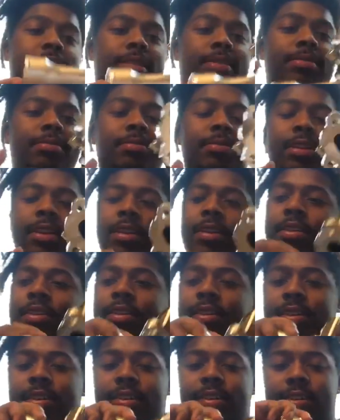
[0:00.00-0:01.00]
yeah,
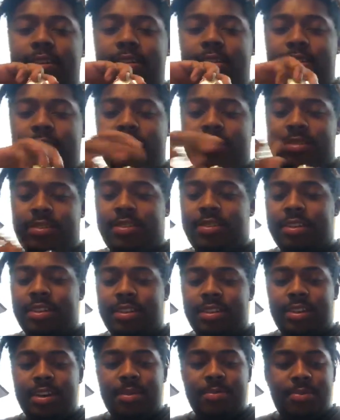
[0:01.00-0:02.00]
you understand
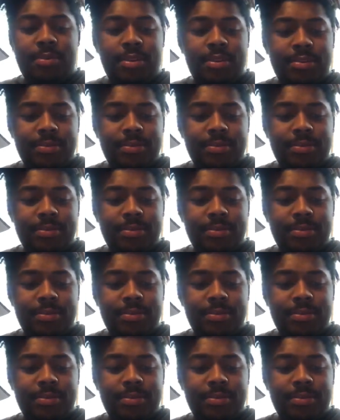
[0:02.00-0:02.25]
that part.